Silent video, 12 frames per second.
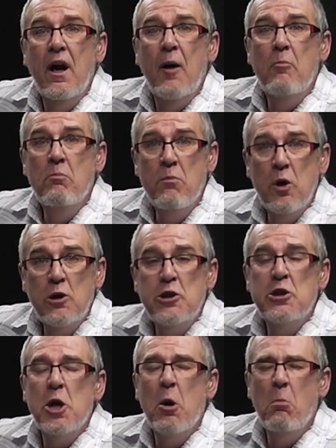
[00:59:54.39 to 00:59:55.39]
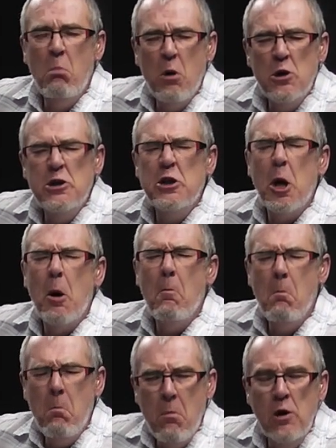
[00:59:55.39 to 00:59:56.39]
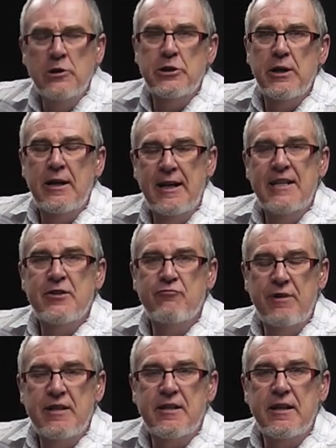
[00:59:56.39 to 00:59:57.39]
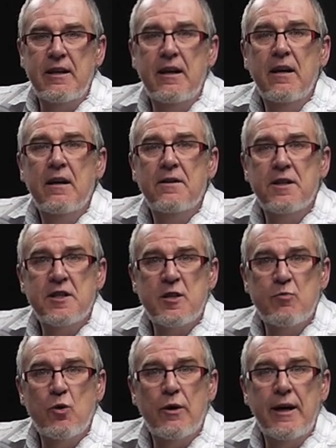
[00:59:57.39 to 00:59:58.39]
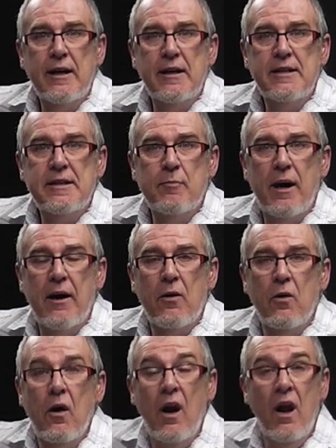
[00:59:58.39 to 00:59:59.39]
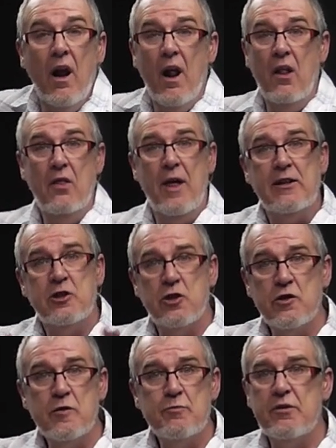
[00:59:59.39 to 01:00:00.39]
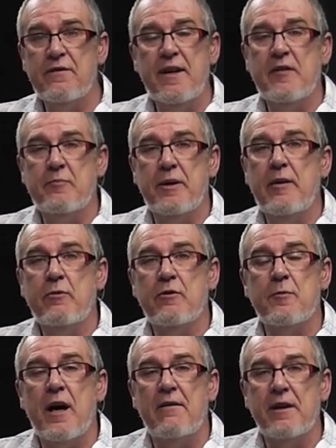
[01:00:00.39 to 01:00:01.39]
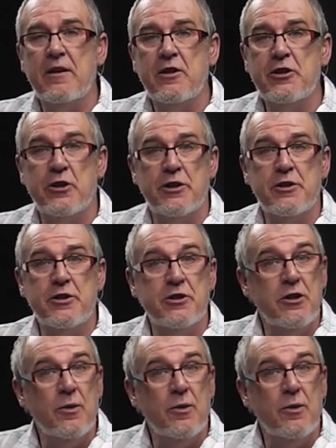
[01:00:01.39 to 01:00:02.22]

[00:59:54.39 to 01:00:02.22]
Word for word: much, much, much less risky than smoking lit tobacco. That doesn't prevent people from having the choice to do